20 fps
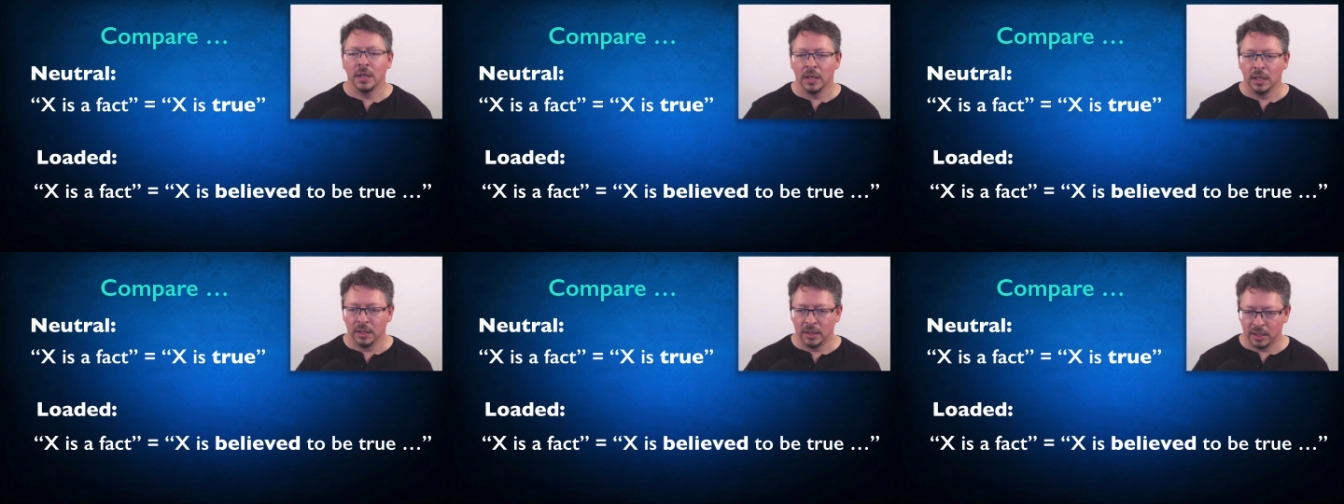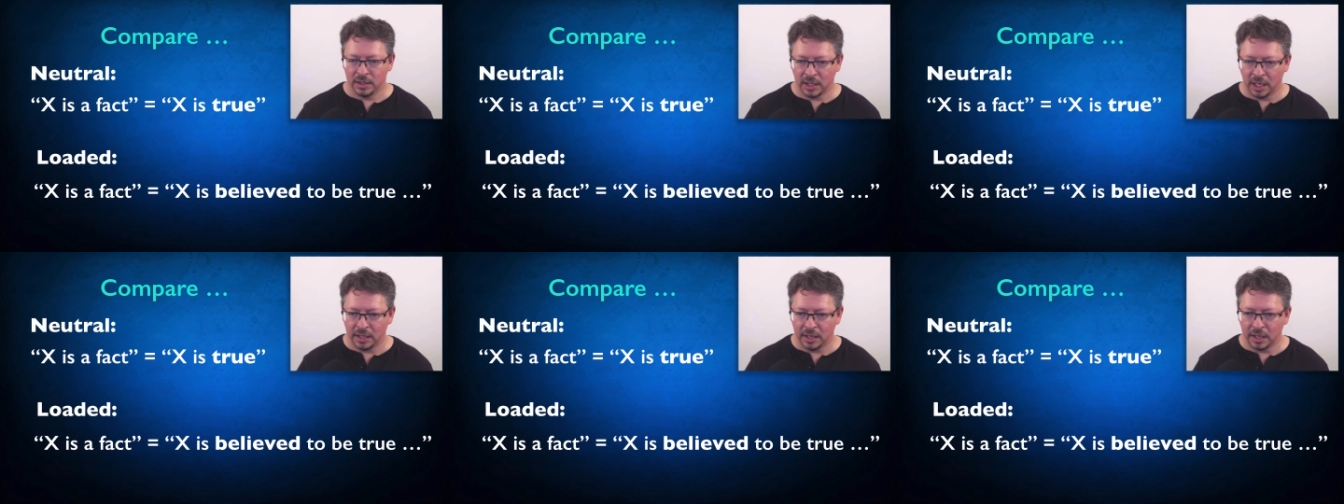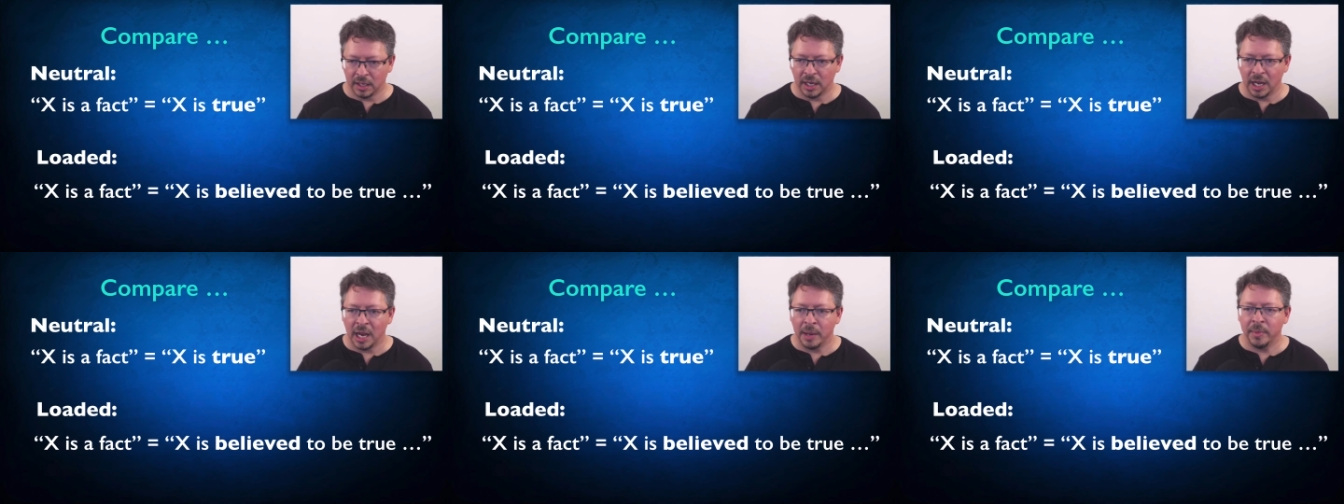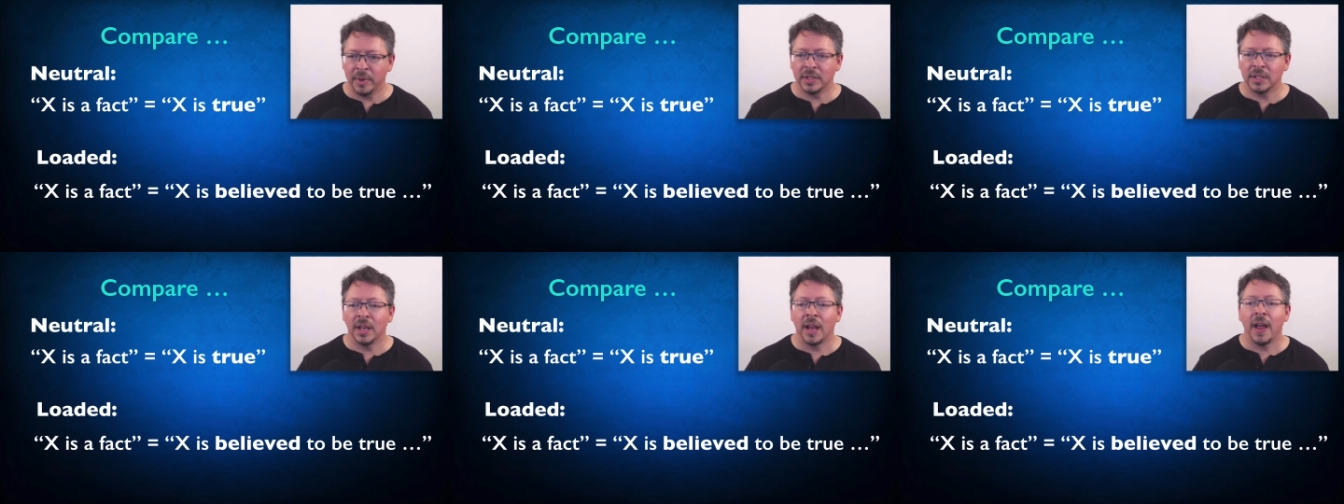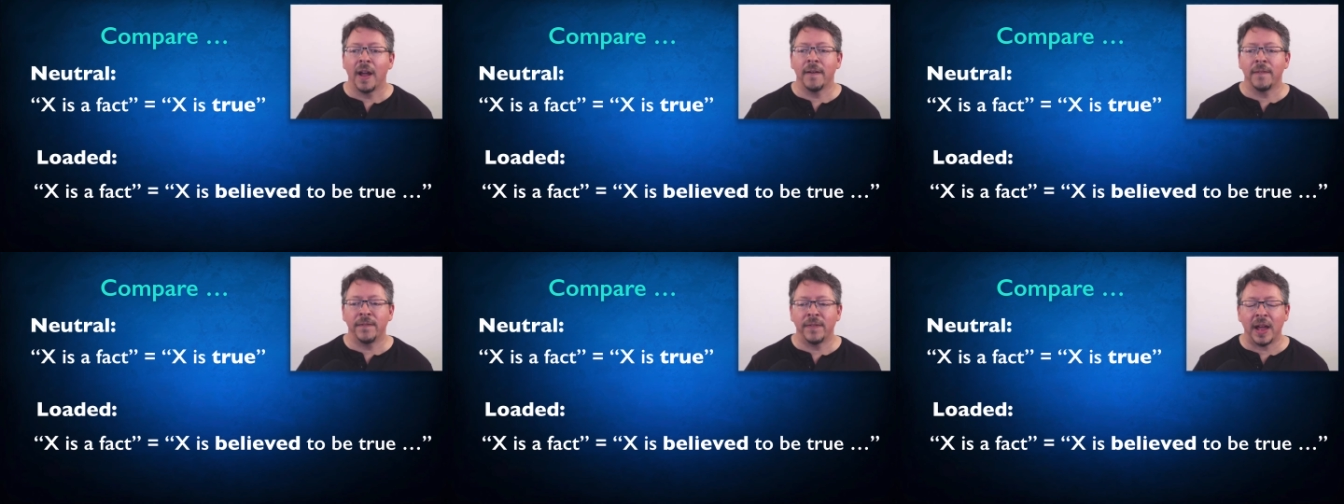To say that a claim is
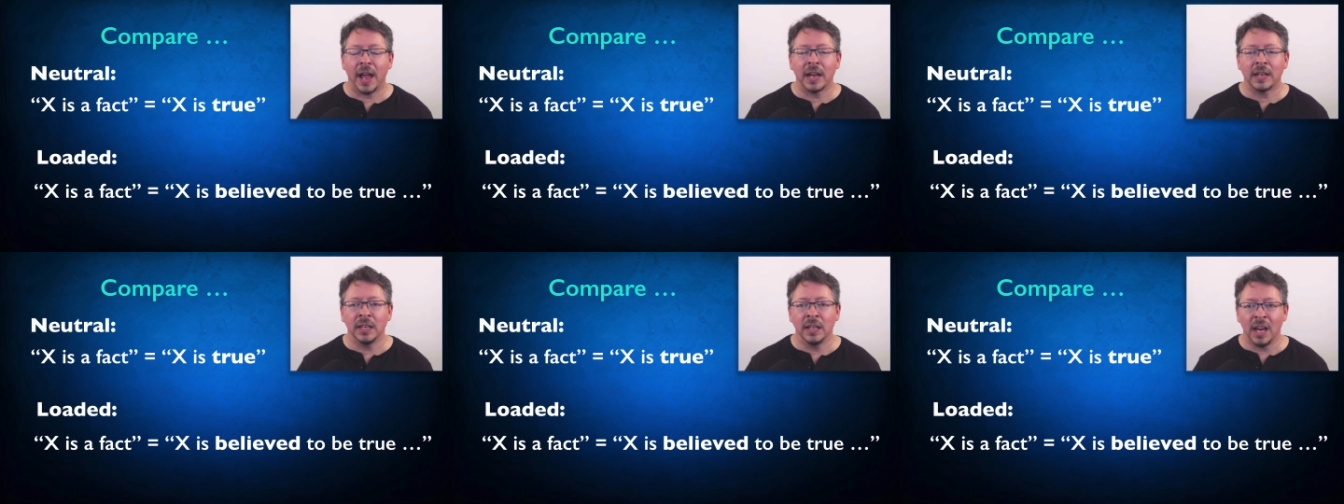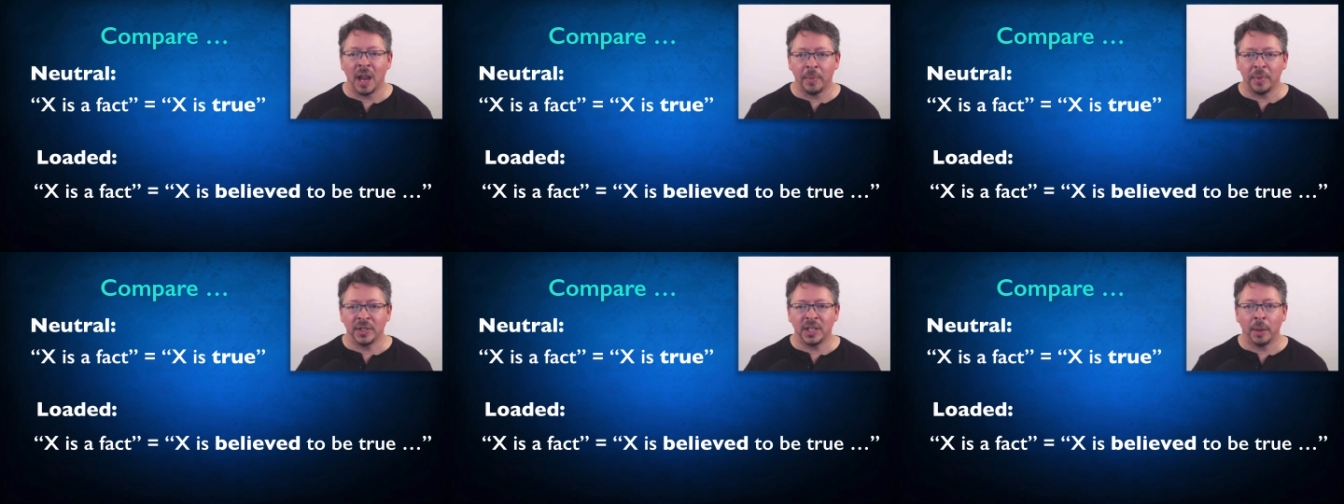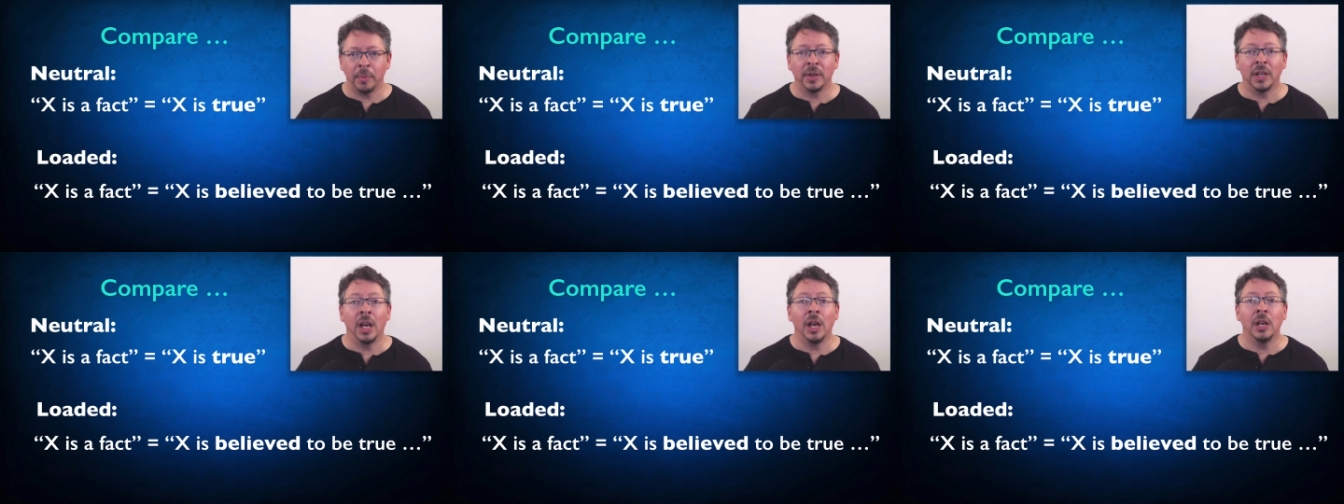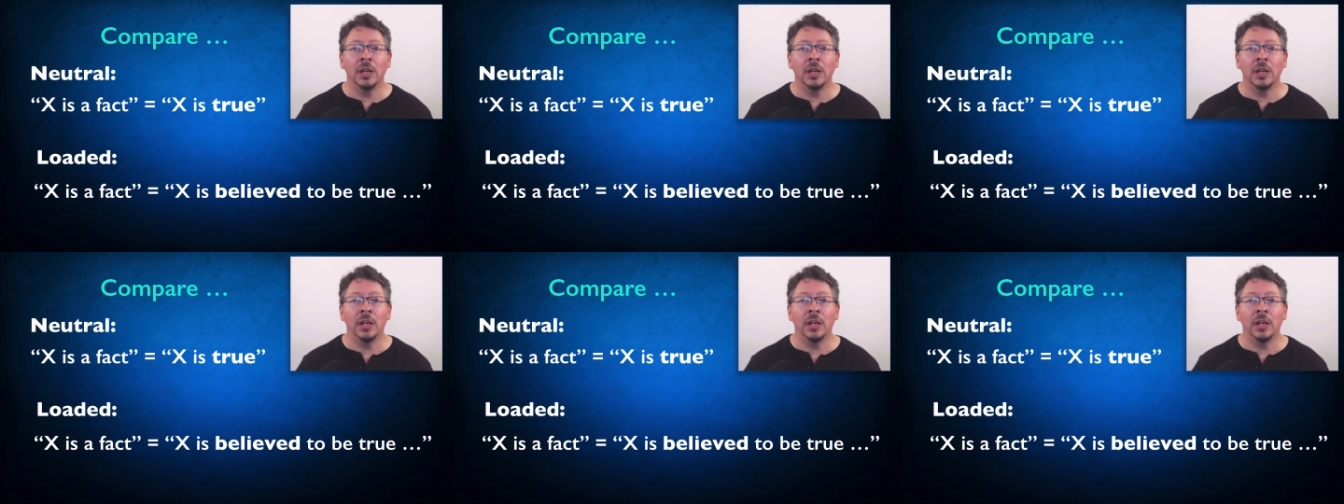a fact in the epistemically